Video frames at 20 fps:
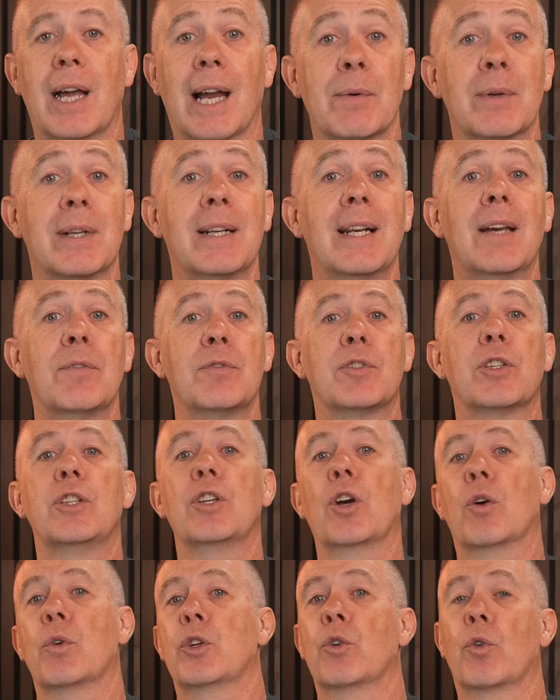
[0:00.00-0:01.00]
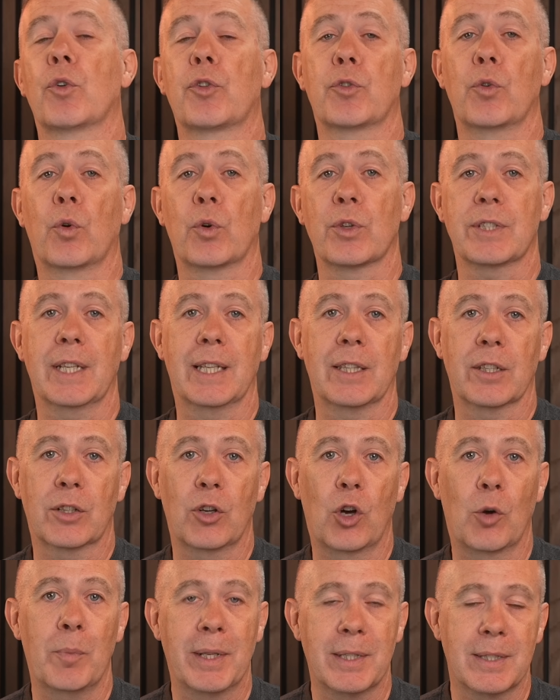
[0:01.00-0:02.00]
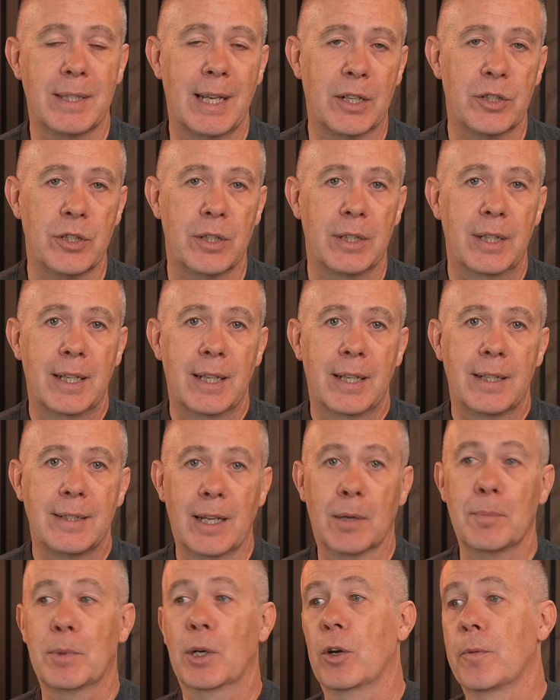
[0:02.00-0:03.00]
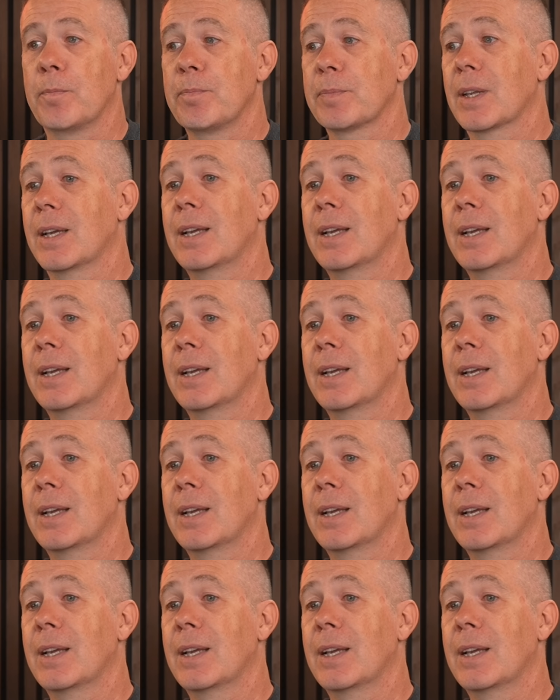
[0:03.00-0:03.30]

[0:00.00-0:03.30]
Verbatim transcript: I would love to know your thoughts in the comment section down below.